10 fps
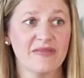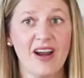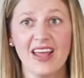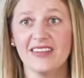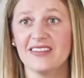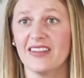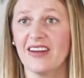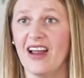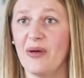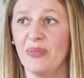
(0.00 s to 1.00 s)
friends and
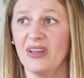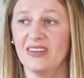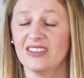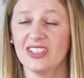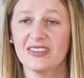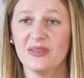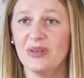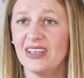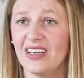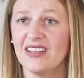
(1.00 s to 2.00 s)
they're happy just to
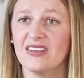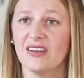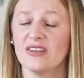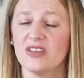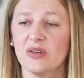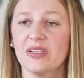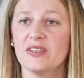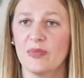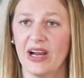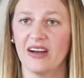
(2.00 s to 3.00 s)
be kids, and it's so
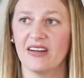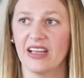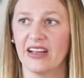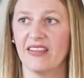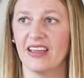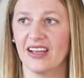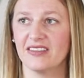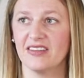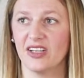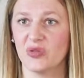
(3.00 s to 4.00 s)
inspiring. And I think
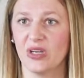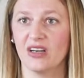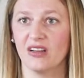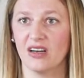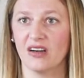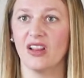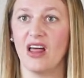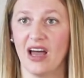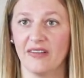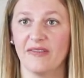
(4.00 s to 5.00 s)
as adults we can learn a
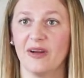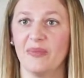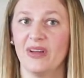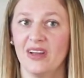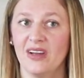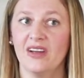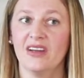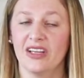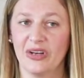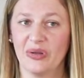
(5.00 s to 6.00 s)
lot from,
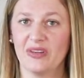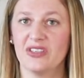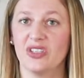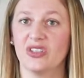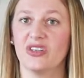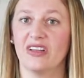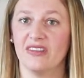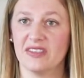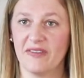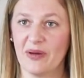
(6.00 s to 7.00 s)
you know, these children
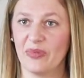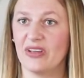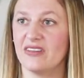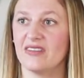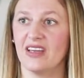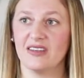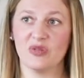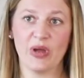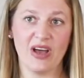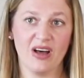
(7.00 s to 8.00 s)
and these families, that
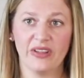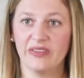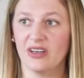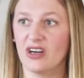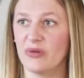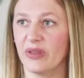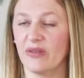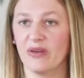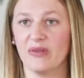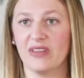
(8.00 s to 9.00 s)
despite all that they're going
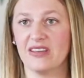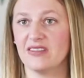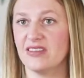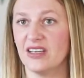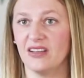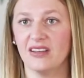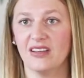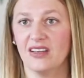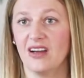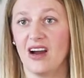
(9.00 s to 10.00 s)
through, they
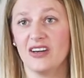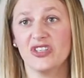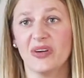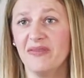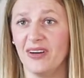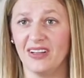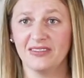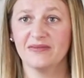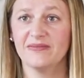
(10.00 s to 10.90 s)
still are joyful.